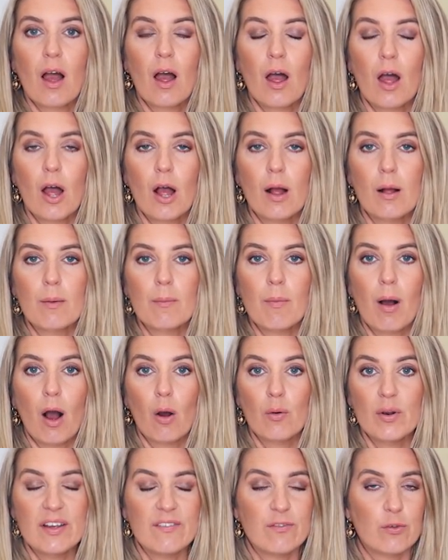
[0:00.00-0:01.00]

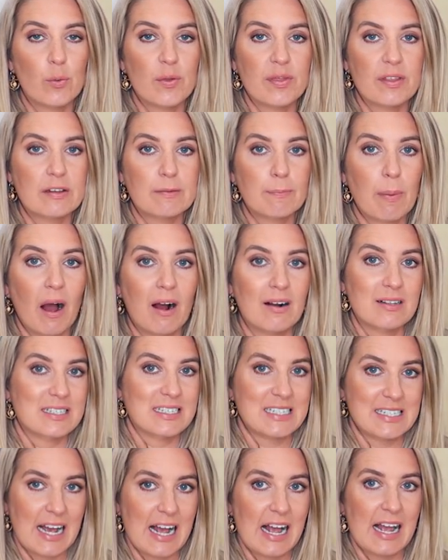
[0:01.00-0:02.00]
I'll leave you with this part
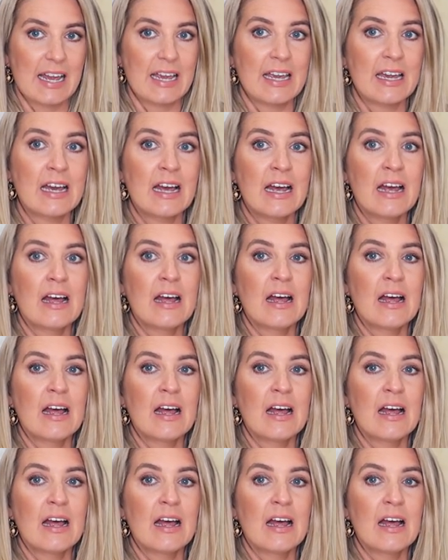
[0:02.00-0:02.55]
today,